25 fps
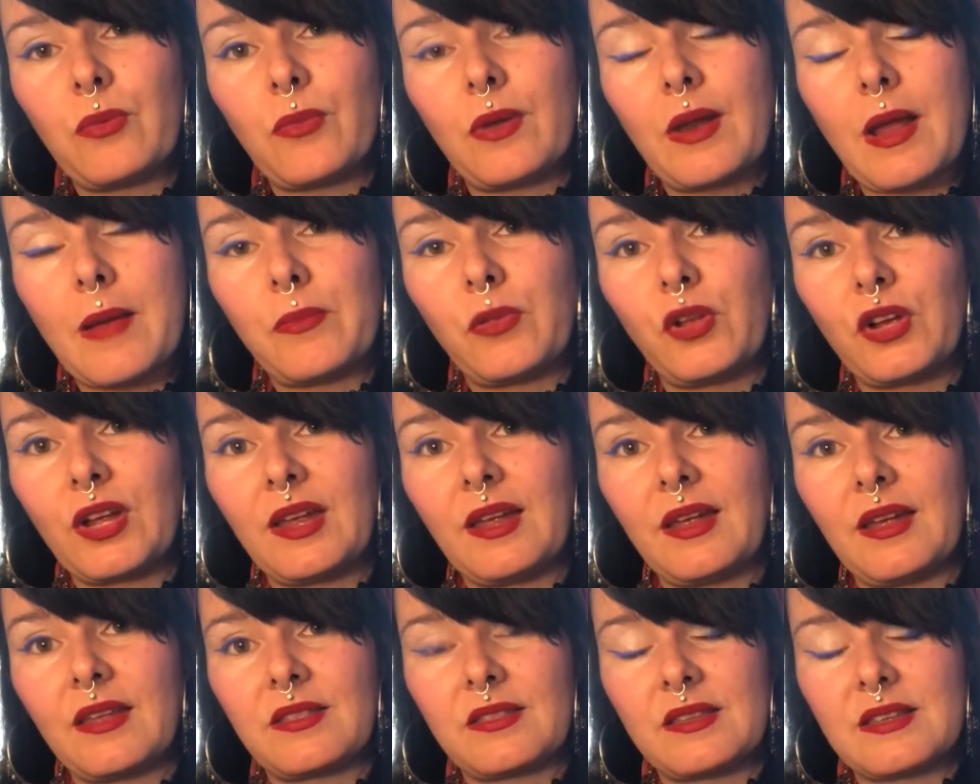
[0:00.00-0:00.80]
when I'm
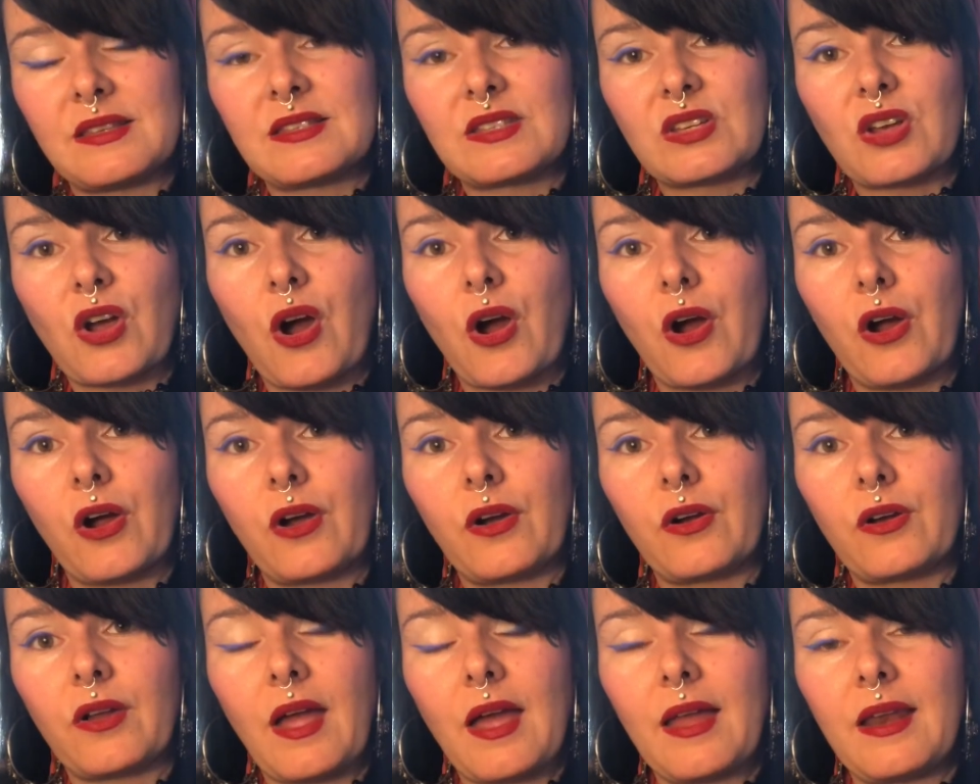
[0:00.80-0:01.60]
looking at this
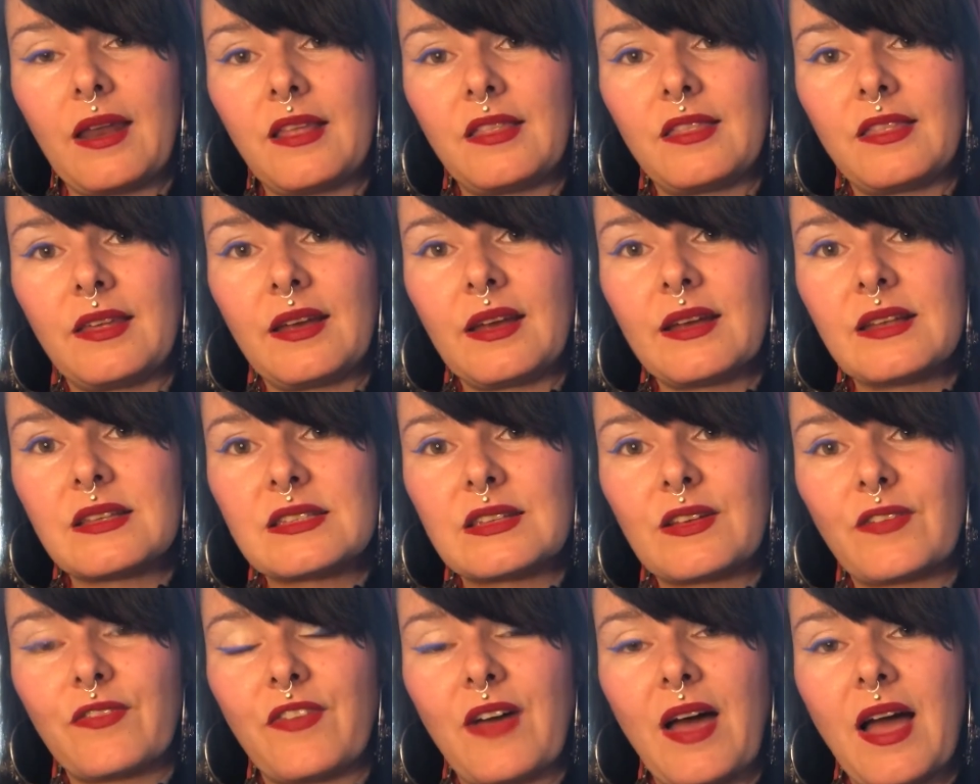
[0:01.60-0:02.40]
card. And I think it's
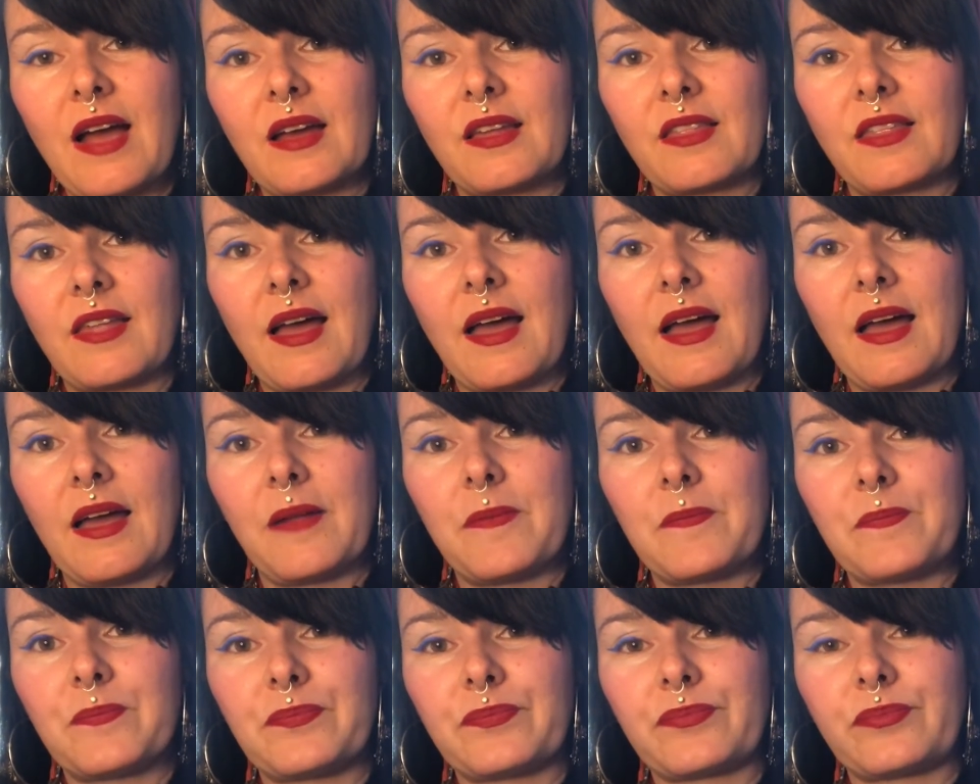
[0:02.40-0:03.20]
the fact that